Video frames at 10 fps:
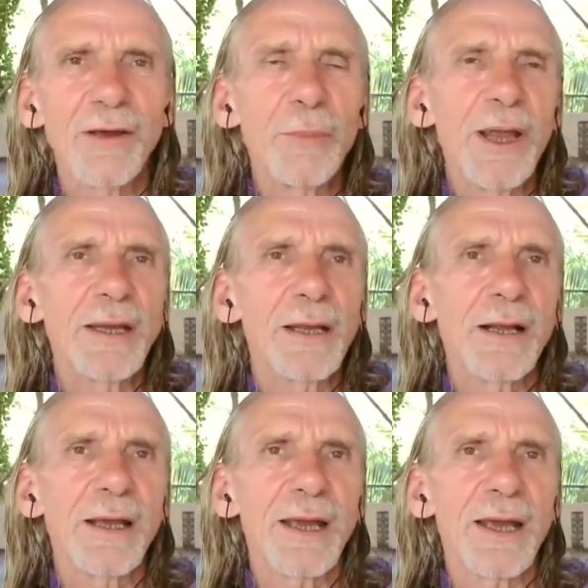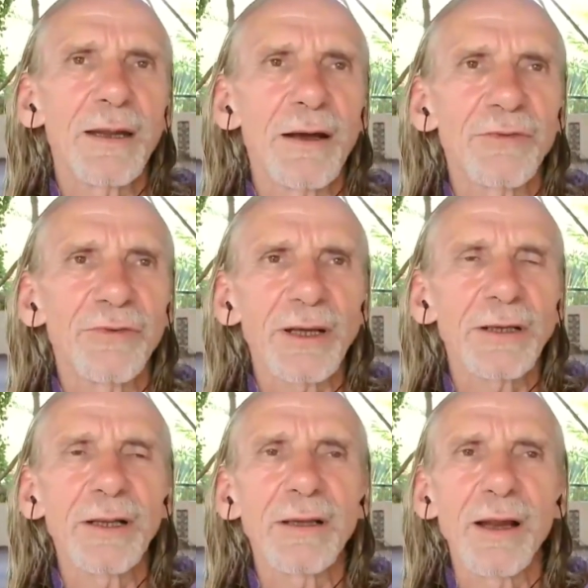immediately get
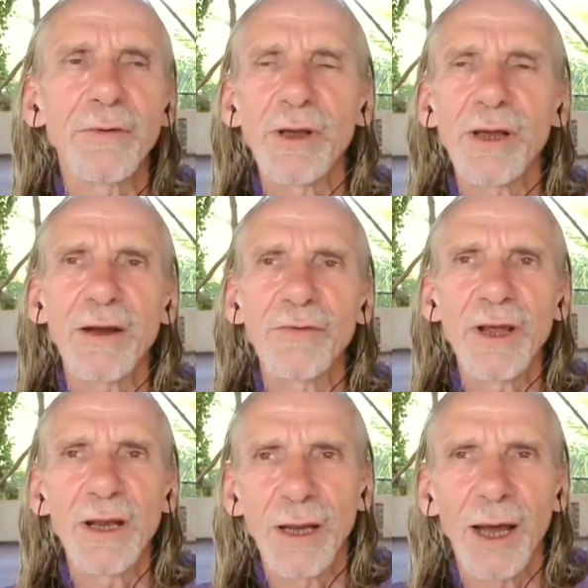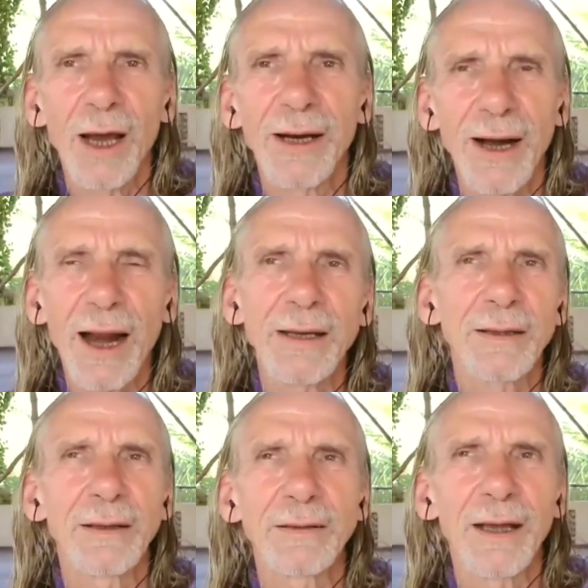affected and we can feel, right,
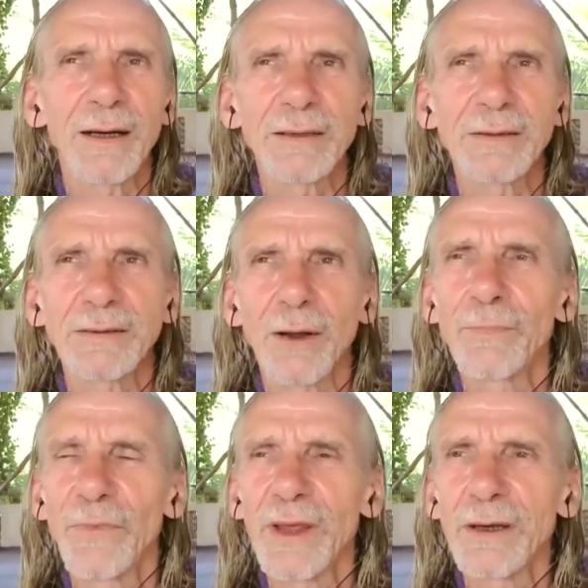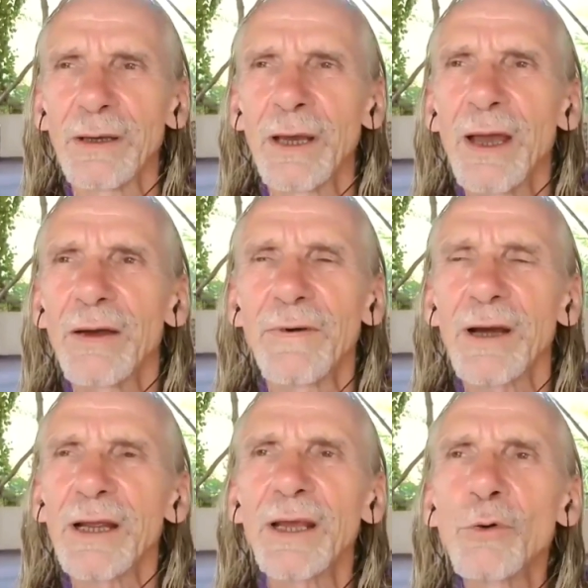there is something
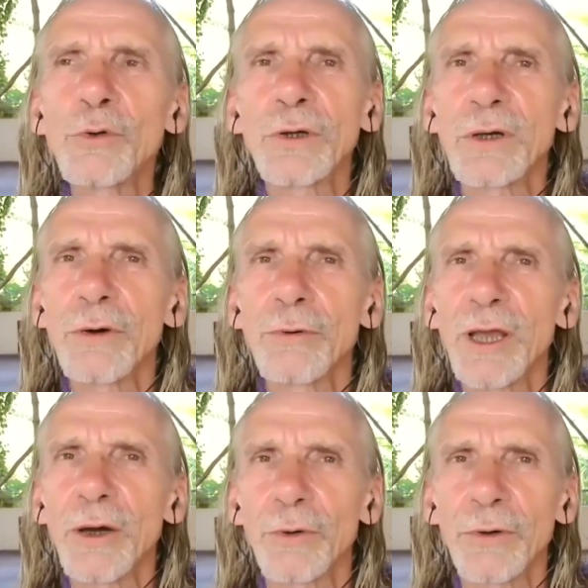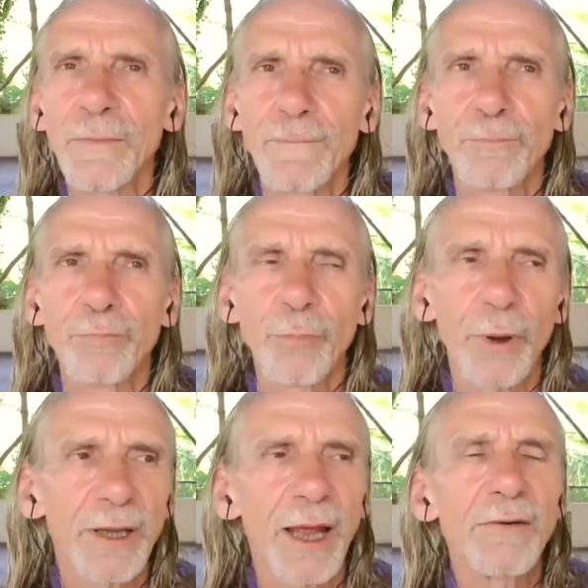very good going on.
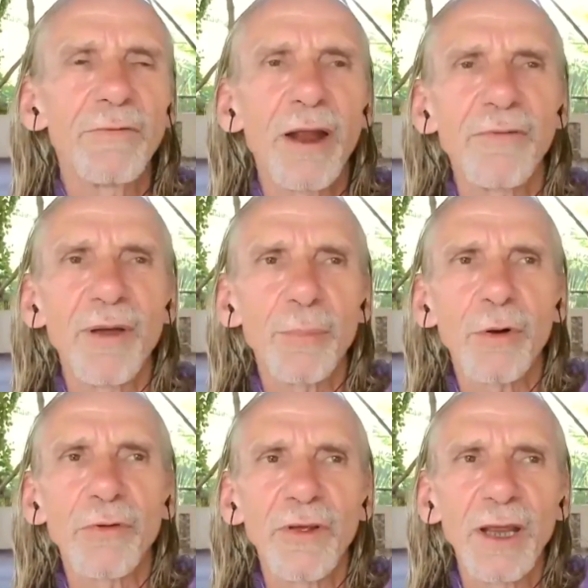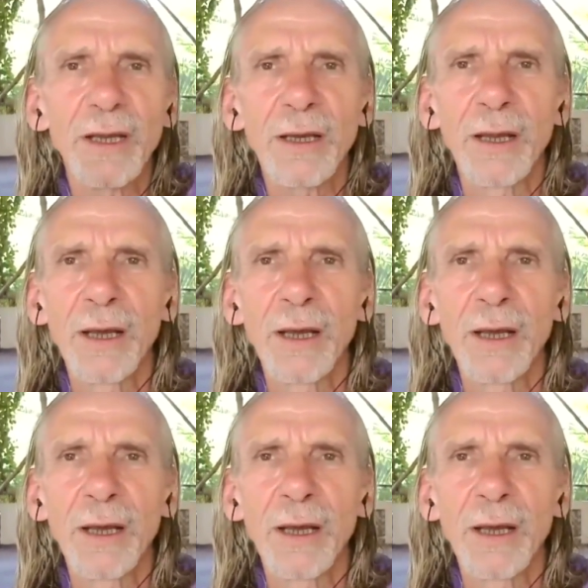But then when we proceed,